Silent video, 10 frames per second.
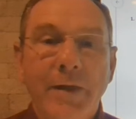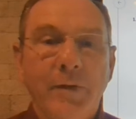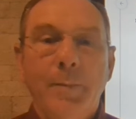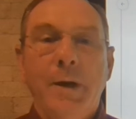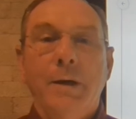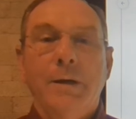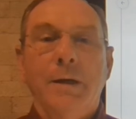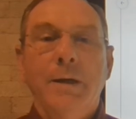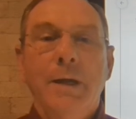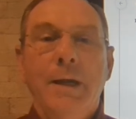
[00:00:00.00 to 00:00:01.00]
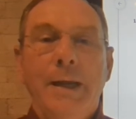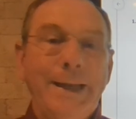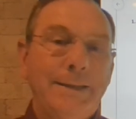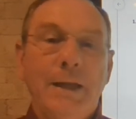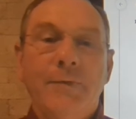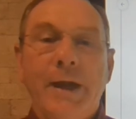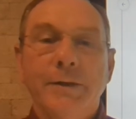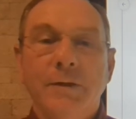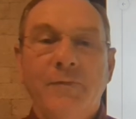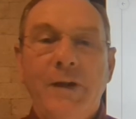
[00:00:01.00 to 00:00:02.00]
America at
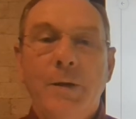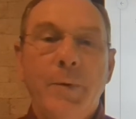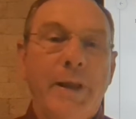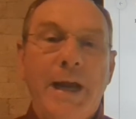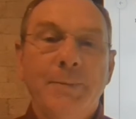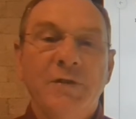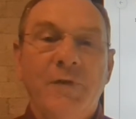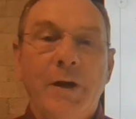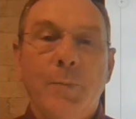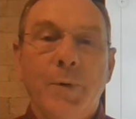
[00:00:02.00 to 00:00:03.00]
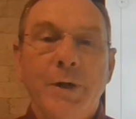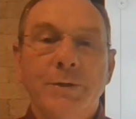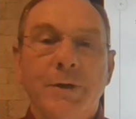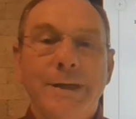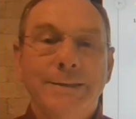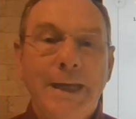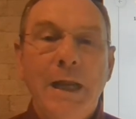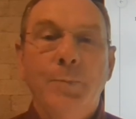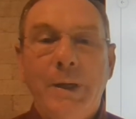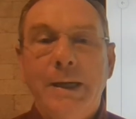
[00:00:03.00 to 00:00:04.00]
10,000 feet where the atmospheric pressure is
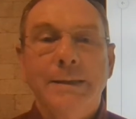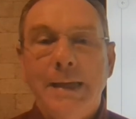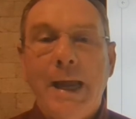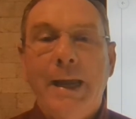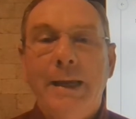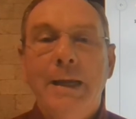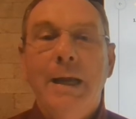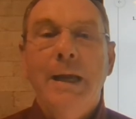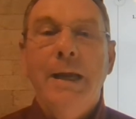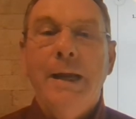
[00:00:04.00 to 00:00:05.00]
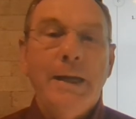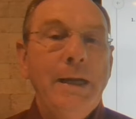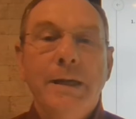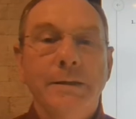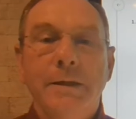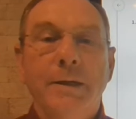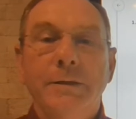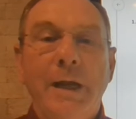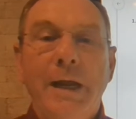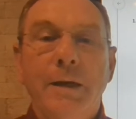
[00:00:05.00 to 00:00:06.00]
10 psi, and he doesn't
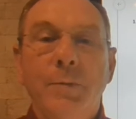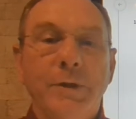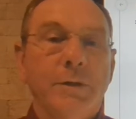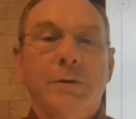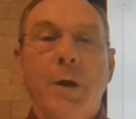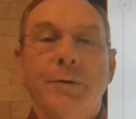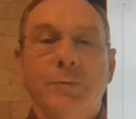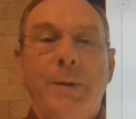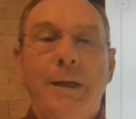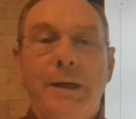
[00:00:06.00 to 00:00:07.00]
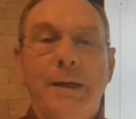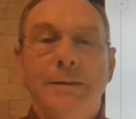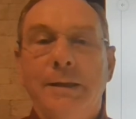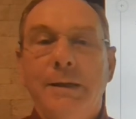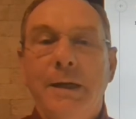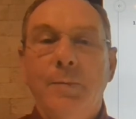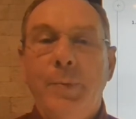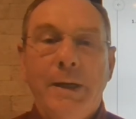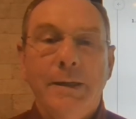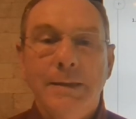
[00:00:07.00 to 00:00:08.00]
understand what the stall speed is at 10
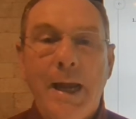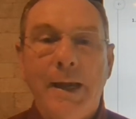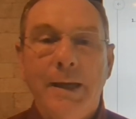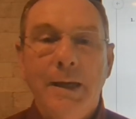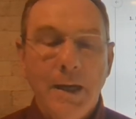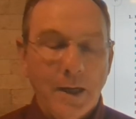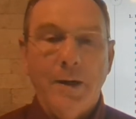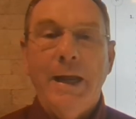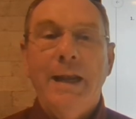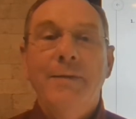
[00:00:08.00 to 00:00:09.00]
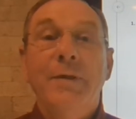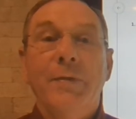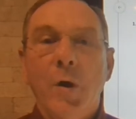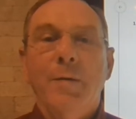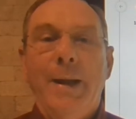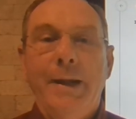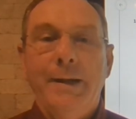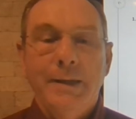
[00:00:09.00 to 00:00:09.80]
psi. I hadn't even thought about it.